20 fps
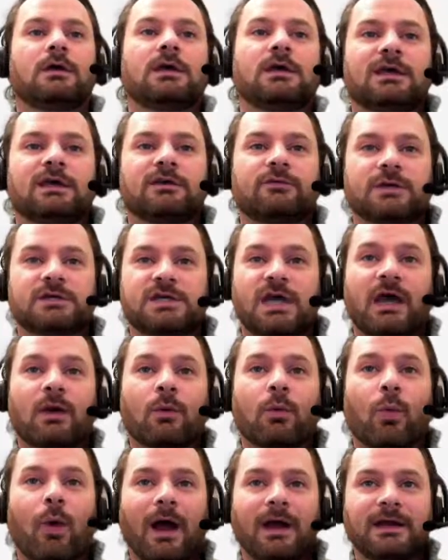If we check
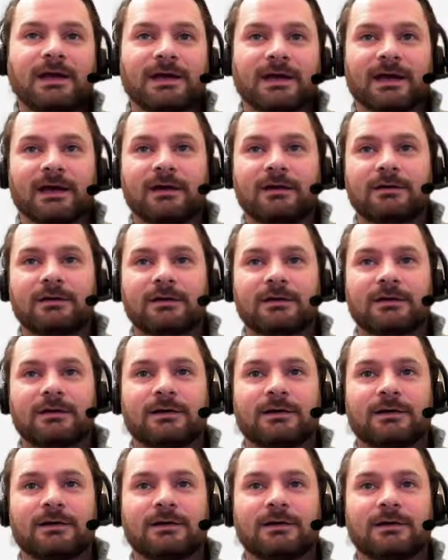1 here,
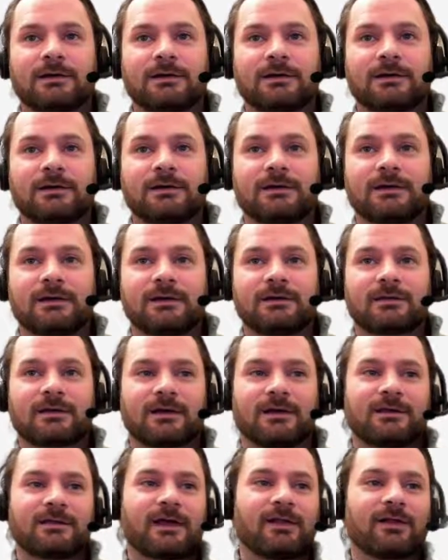it's
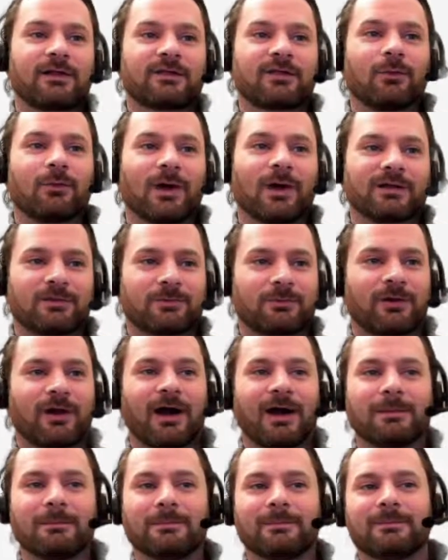going to tell us that 1's
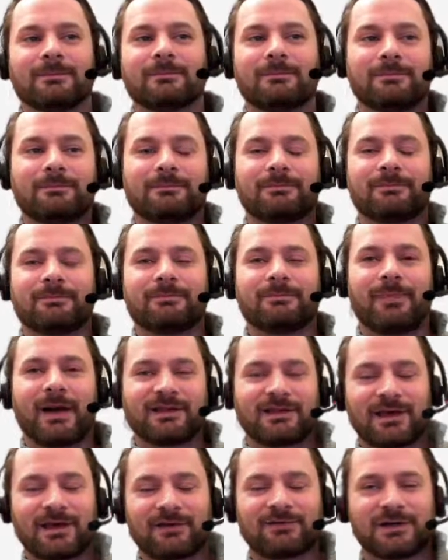prime. By
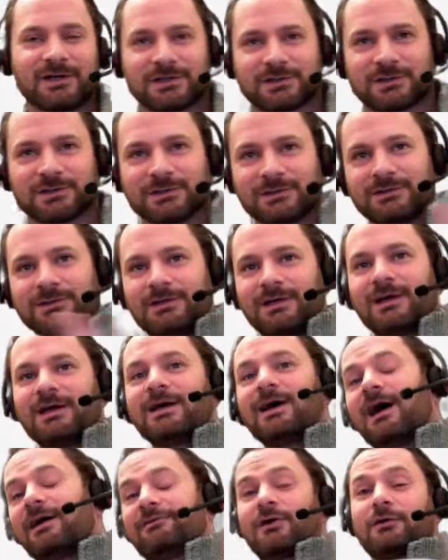definition,
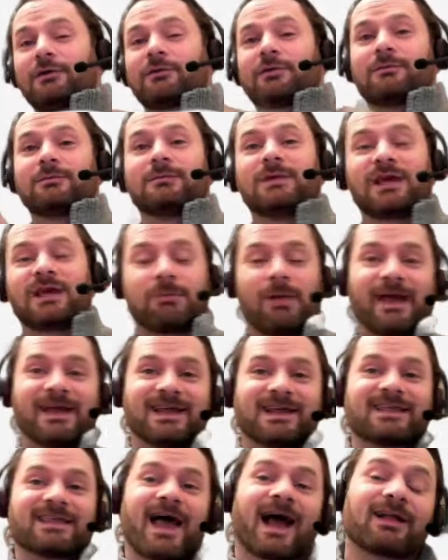I forgot to explain
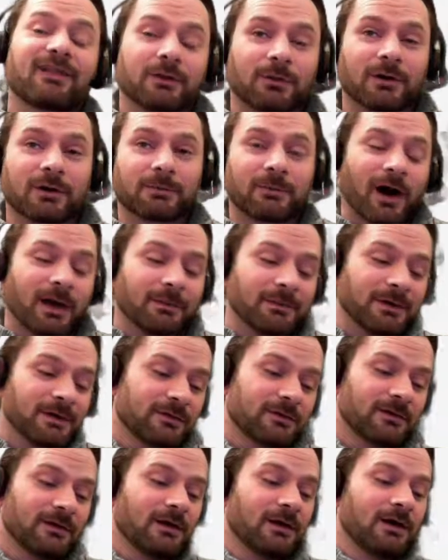exactly what a prime is.
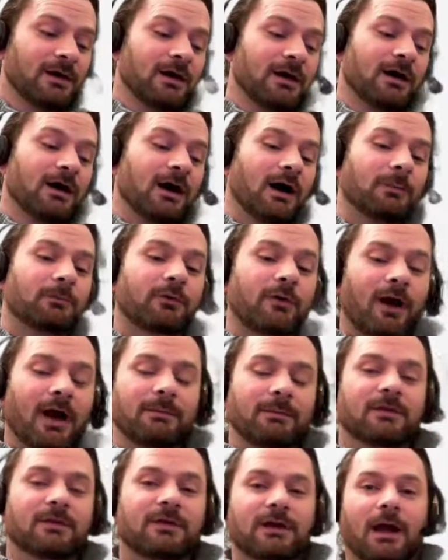A prime
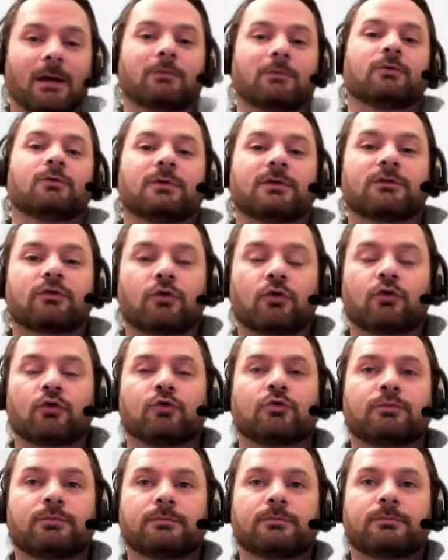is a number with
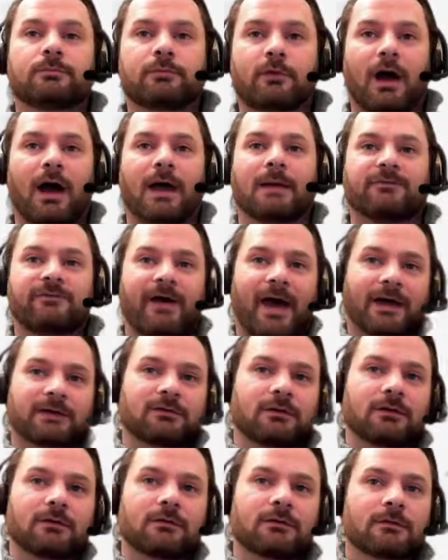2 prime
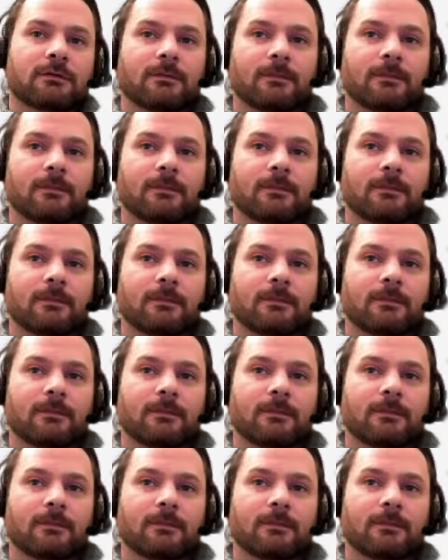factors.